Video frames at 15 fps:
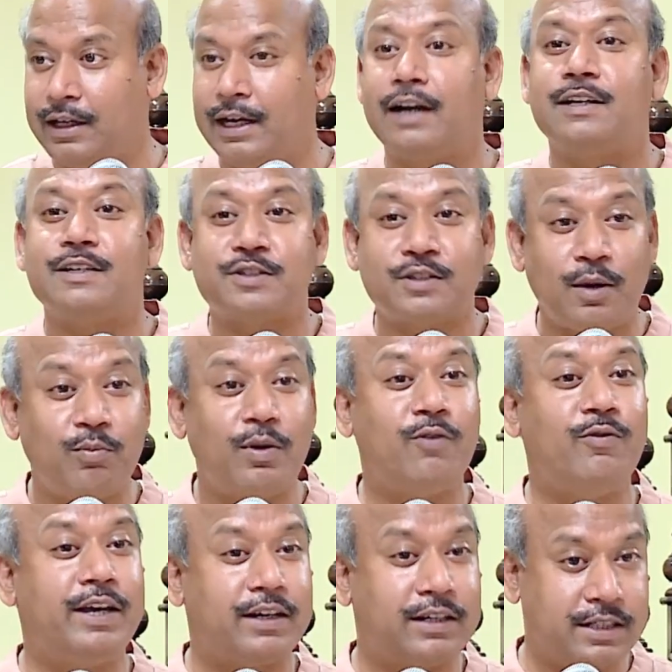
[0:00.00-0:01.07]
At least some
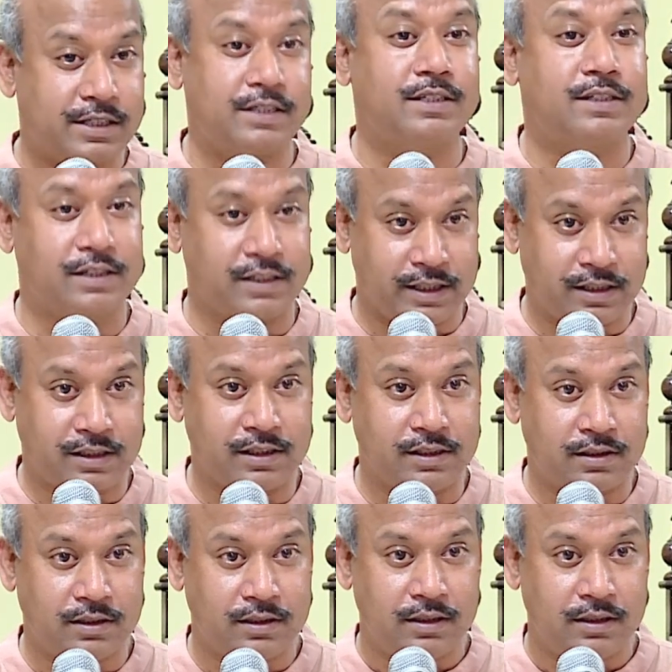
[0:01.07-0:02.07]
awareness is created.